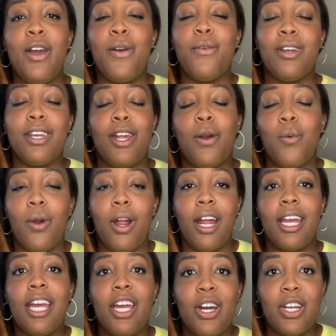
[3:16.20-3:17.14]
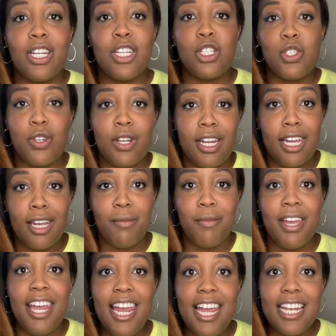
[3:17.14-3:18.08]
when you're working on a dream,
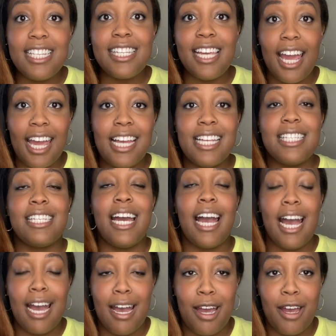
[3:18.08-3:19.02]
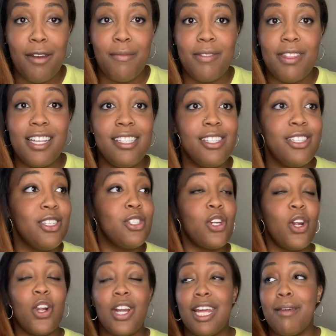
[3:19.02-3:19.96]
it takes time. This is a
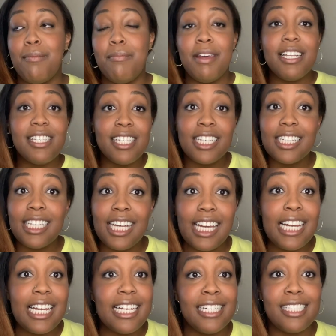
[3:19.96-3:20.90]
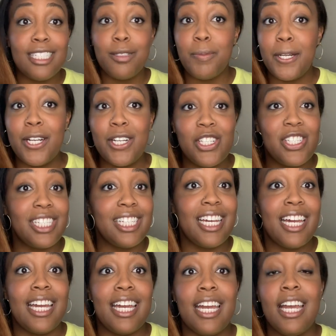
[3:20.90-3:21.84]
journey mentally,
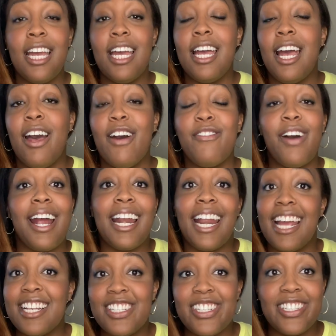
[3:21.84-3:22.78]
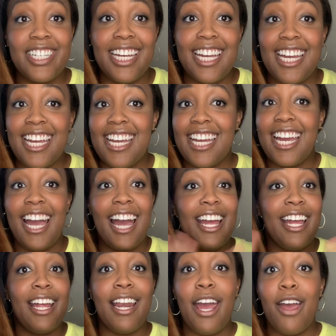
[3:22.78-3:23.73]
spiritually, financially,
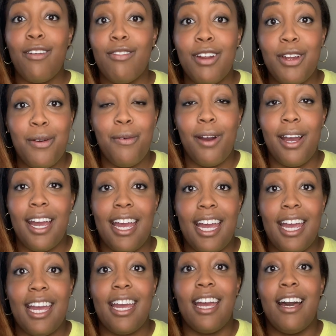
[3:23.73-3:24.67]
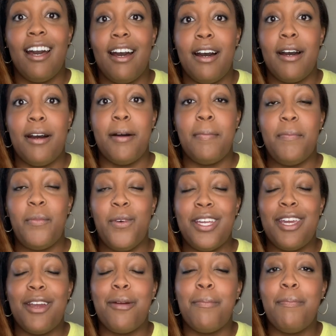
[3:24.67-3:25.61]
in every way. Um,
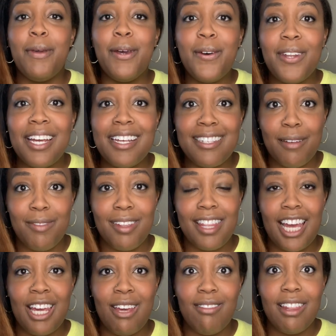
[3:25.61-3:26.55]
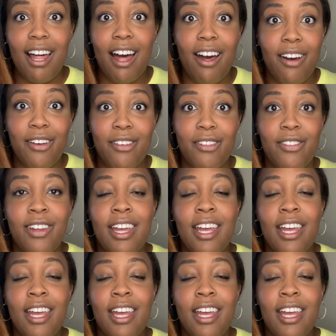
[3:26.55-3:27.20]
when you're building something that you love